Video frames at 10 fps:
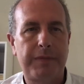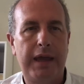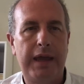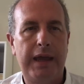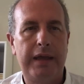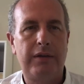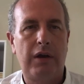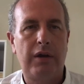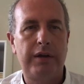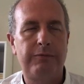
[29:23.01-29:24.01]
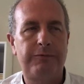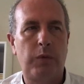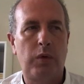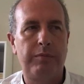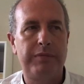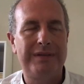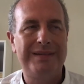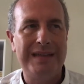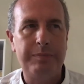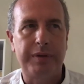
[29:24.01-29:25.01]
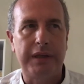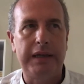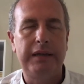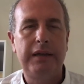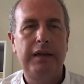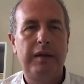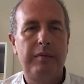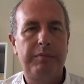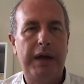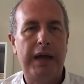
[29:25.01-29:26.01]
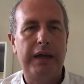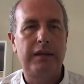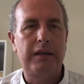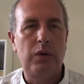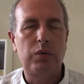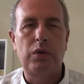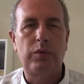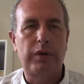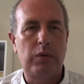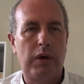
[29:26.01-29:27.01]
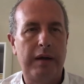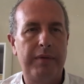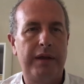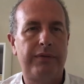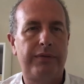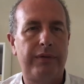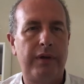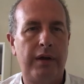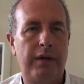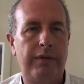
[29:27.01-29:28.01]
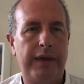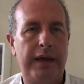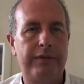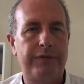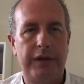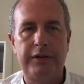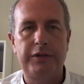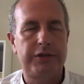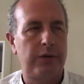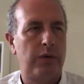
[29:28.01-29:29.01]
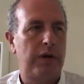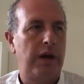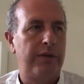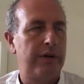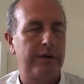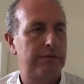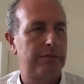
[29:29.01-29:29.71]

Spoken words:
and are informed deeply by local requirements that funders or other